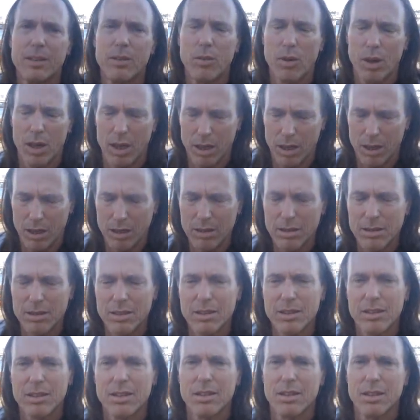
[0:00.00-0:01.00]
Well,
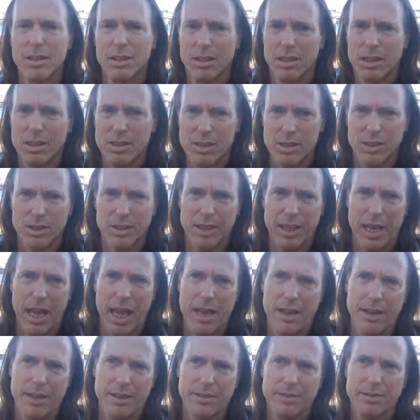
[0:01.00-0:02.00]
let's look
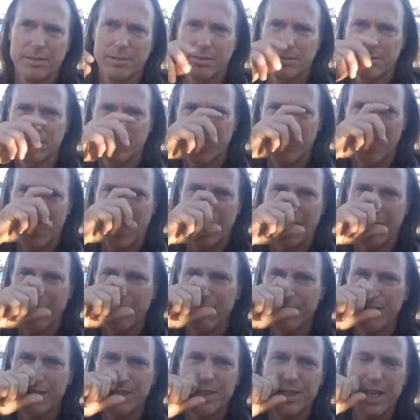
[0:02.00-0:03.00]
at it. Did I
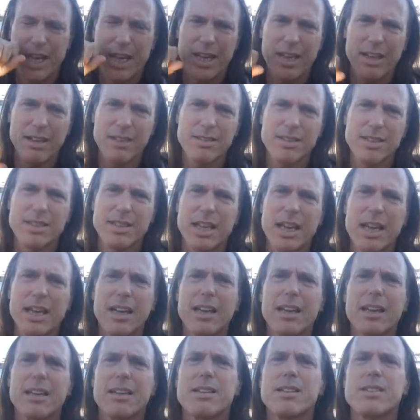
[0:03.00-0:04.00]
give the day?
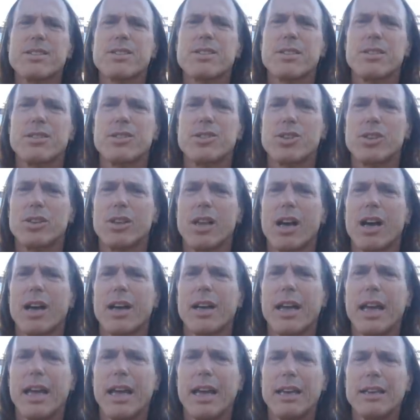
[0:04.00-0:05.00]
Today is
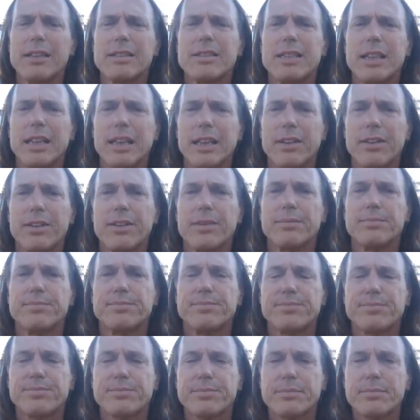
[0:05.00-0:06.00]
July 18th.
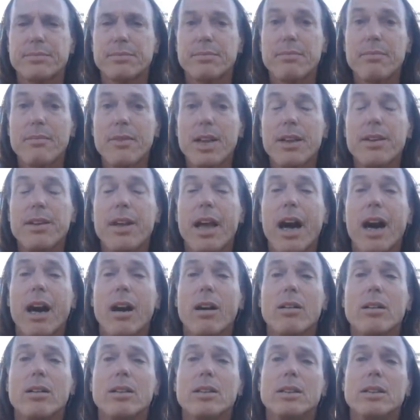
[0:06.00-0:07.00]
Now,